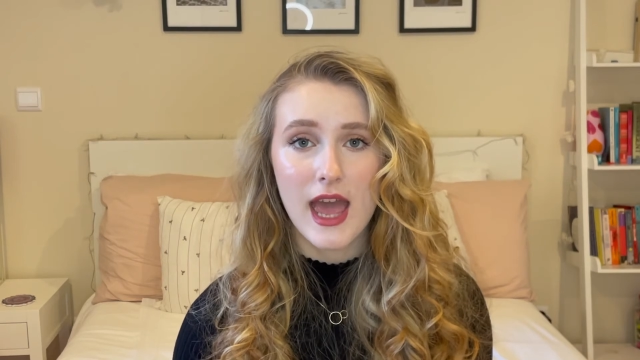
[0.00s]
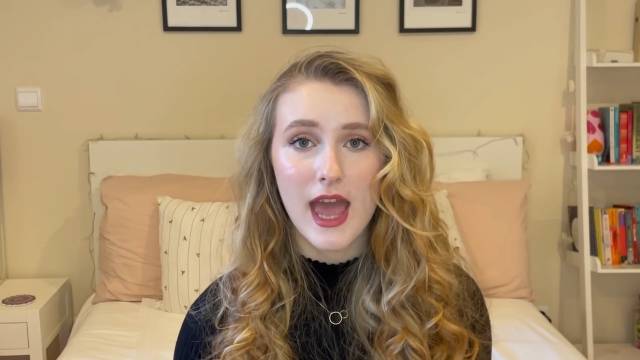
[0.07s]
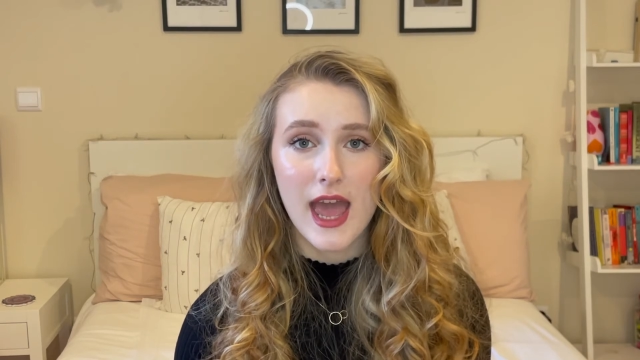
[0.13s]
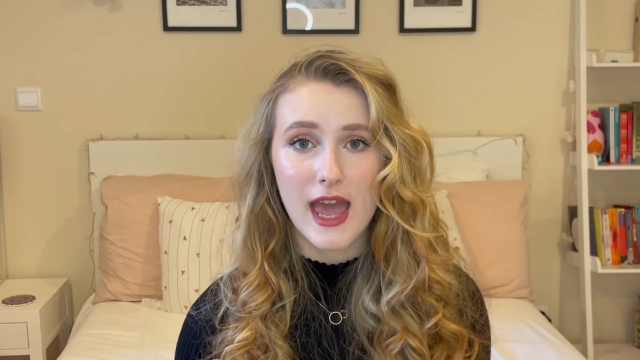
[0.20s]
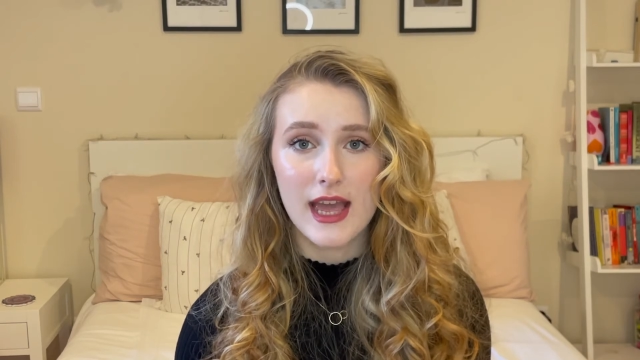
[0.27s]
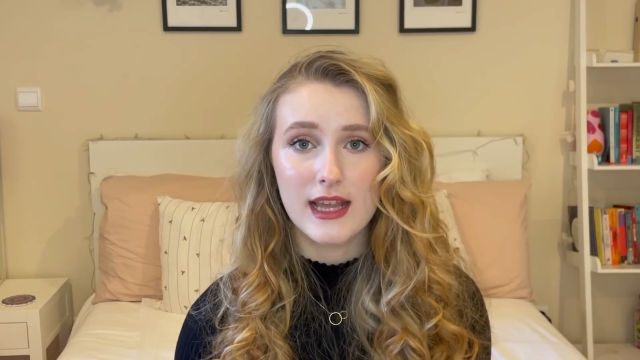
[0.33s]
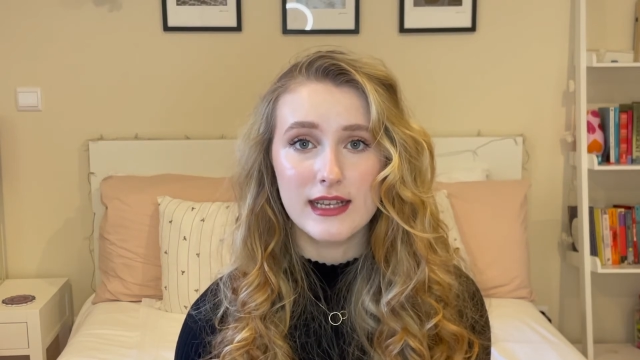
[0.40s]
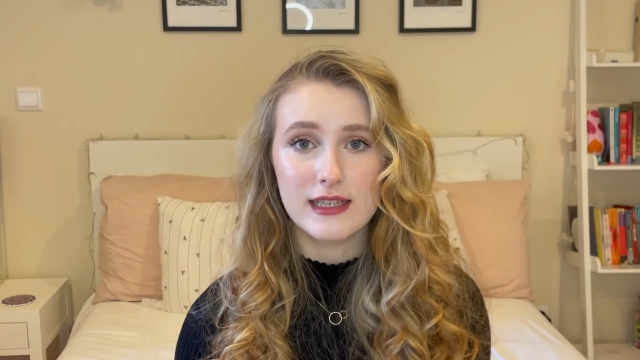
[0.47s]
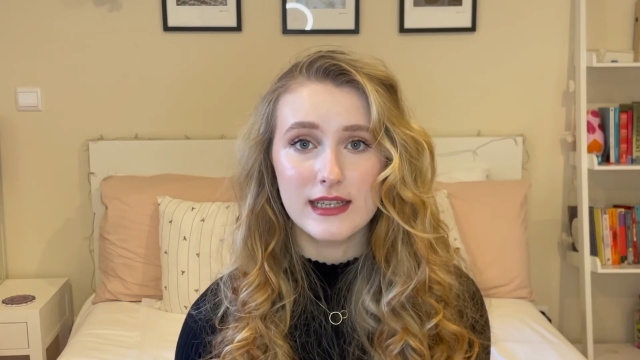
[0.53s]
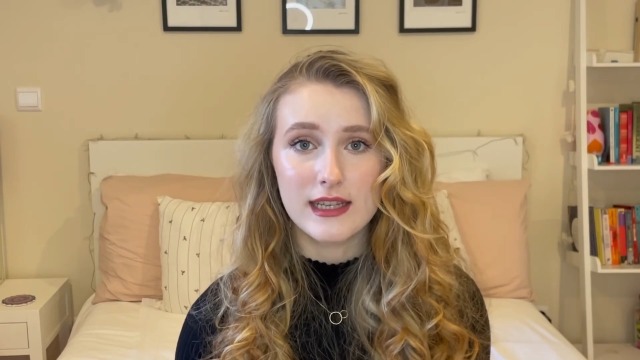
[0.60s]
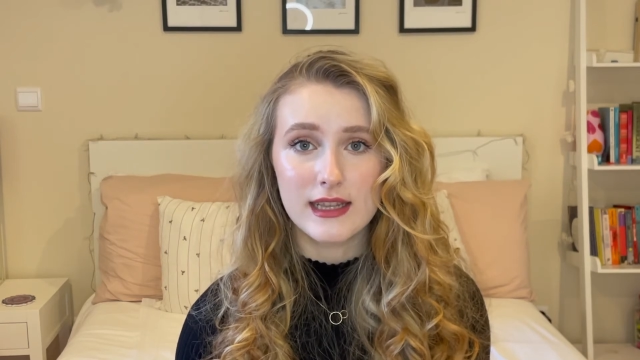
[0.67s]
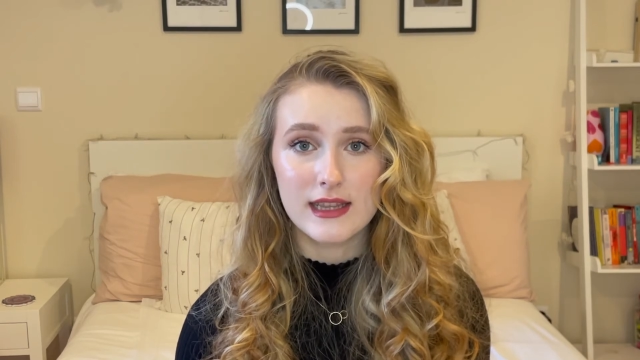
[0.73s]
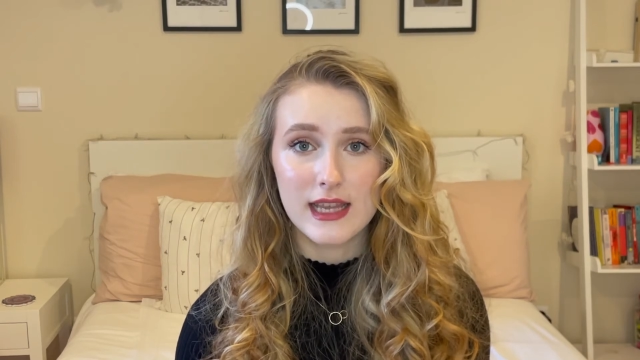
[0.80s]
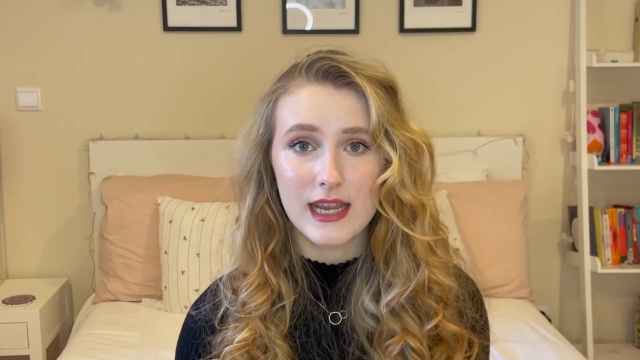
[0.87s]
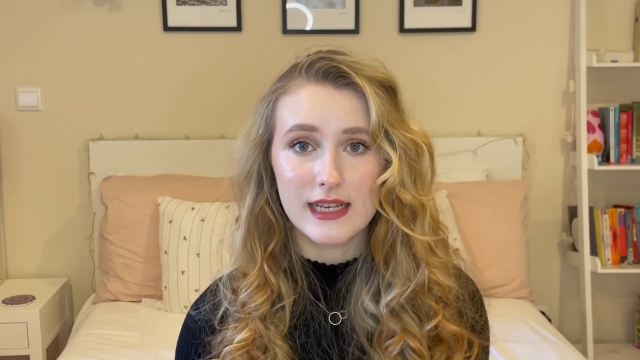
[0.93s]
and
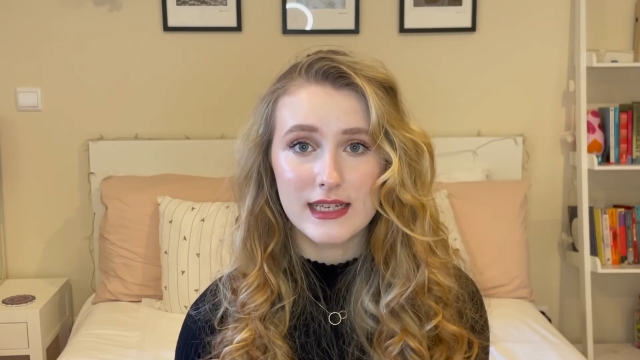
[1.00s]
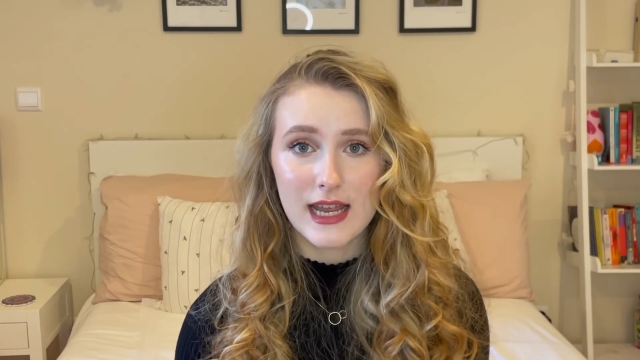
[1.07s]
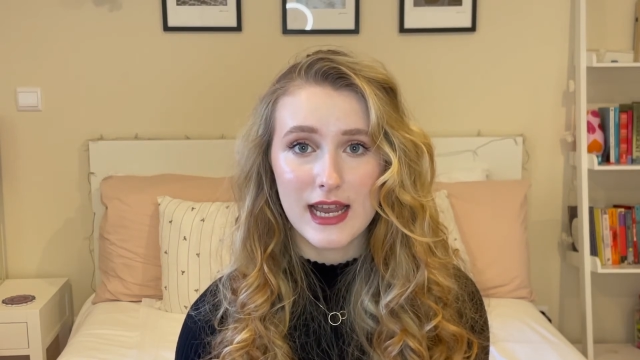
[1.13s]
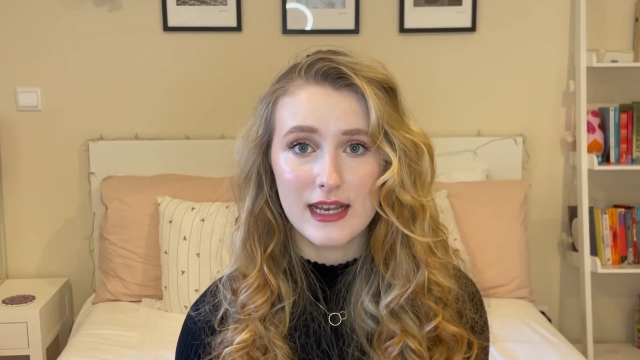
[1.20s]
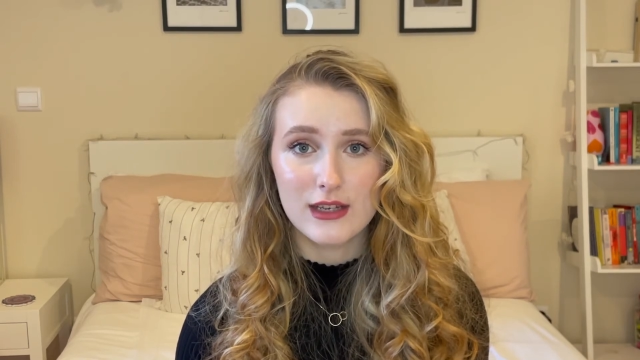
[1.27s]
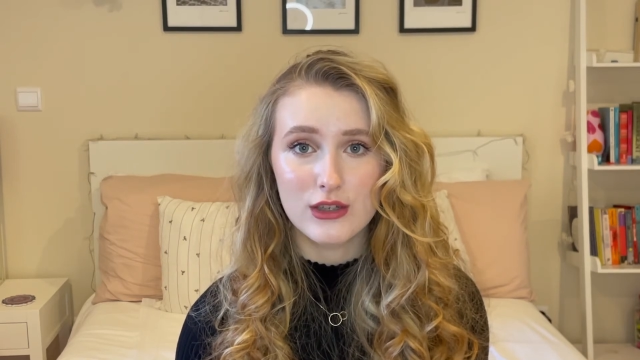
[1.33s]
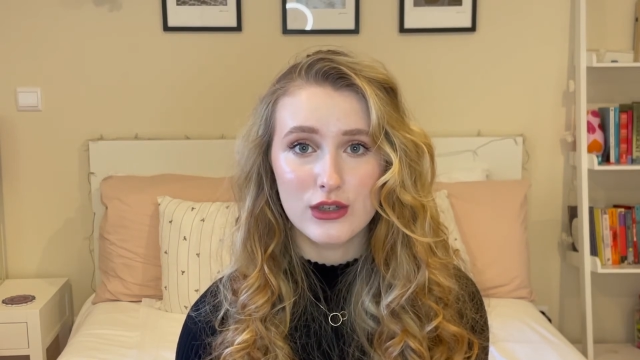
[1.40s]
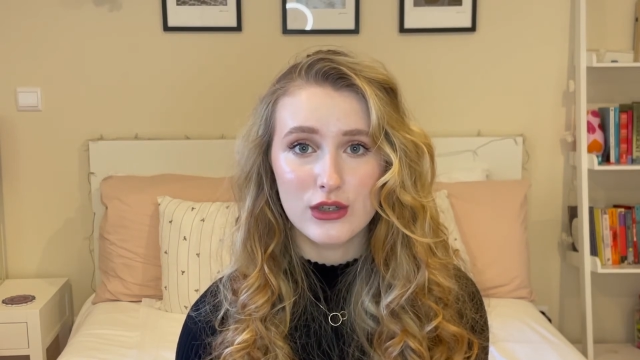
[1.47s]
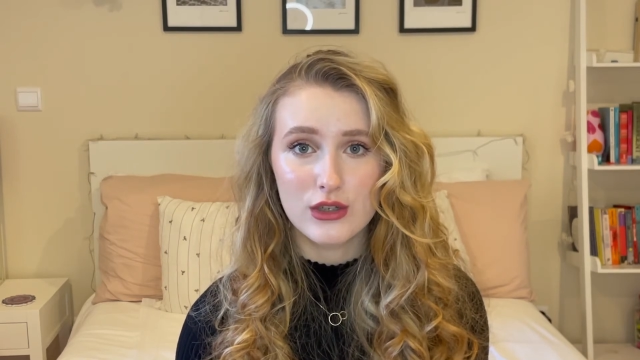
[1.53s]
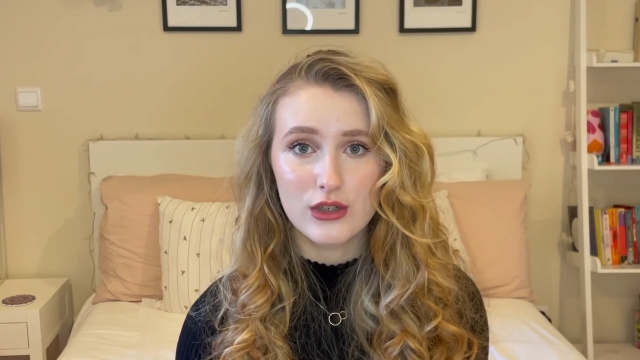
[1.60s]
they tend